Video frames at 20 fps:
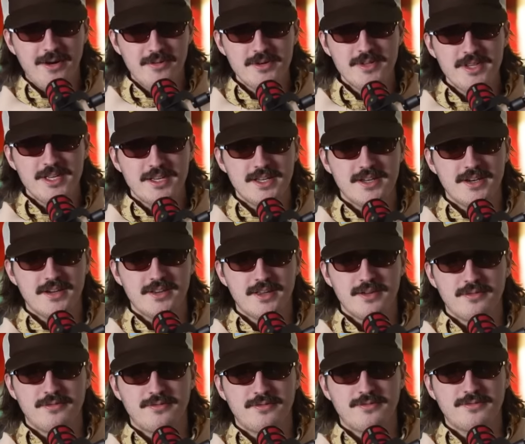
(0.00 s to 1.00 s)
are they? Are they
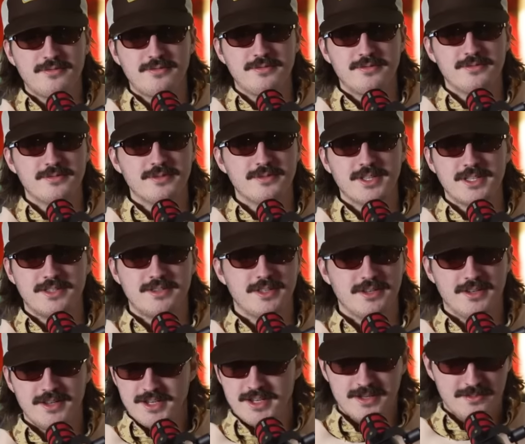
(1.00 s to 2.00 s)
like they're
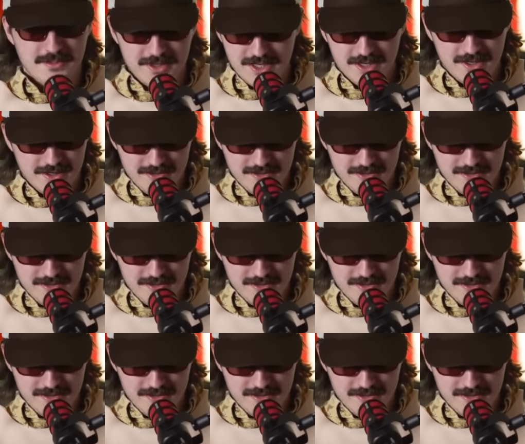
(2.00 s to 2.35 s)
not going to be hungry